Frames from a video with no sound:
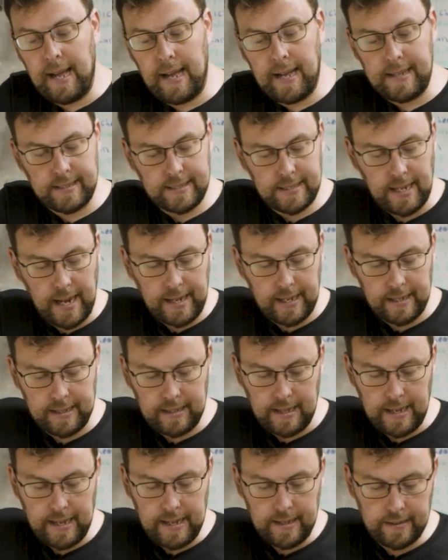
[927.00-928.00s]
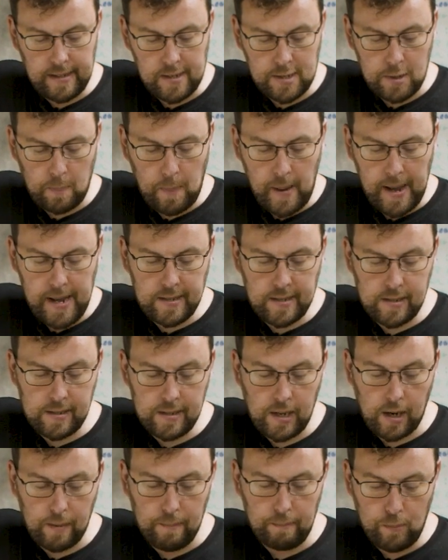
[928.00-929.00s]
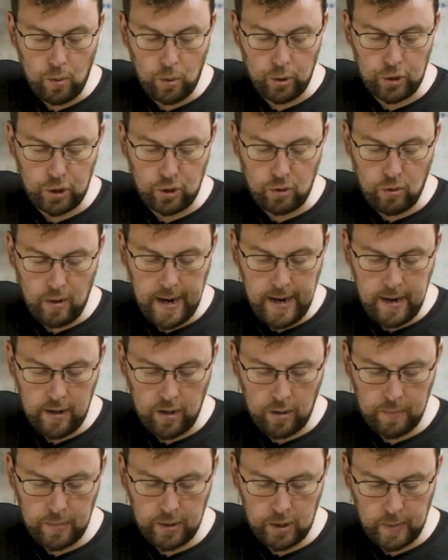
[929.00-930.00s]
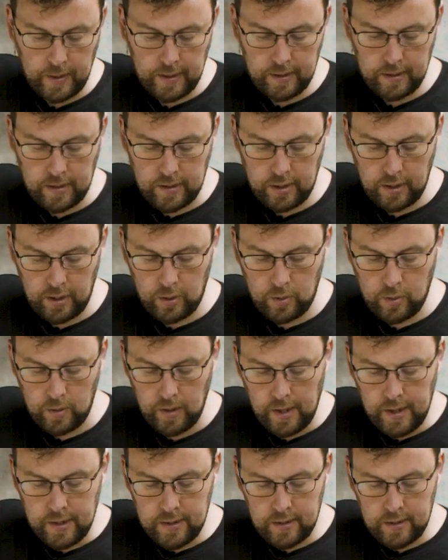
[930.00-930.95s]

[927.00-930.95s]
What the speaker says: And secondly, the spaces are much greater between the two.